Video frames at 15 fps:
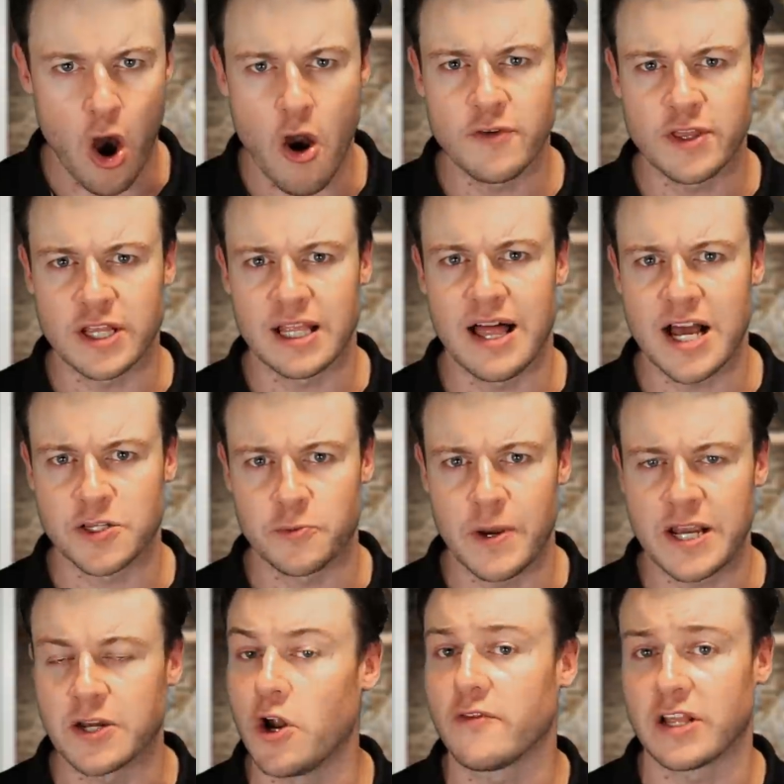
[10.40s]
over the last
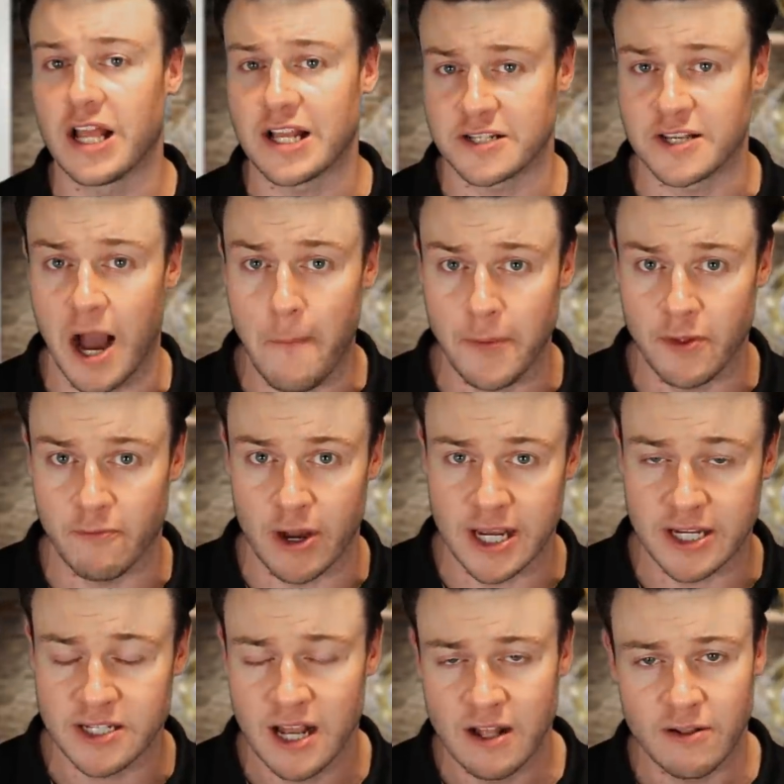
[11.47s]
week and over the last couple of
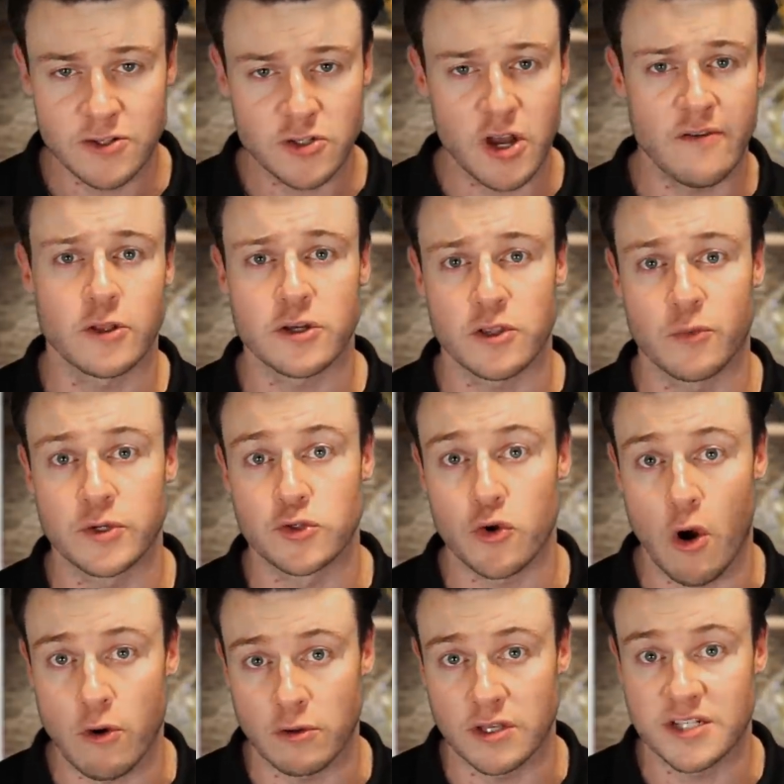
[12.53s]
weeks. Let's go have a look at the
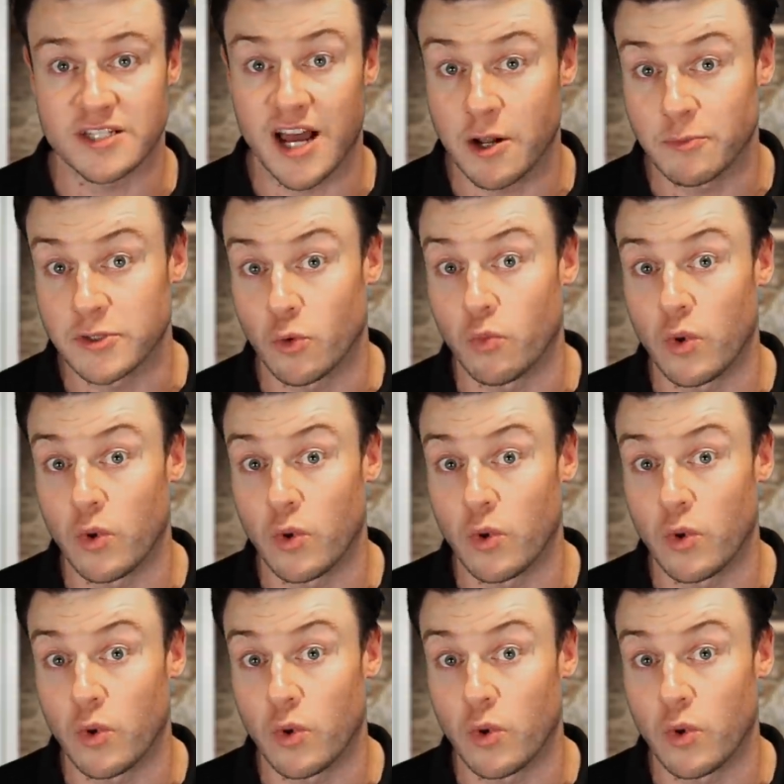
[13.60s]
withdrawal list, starting with the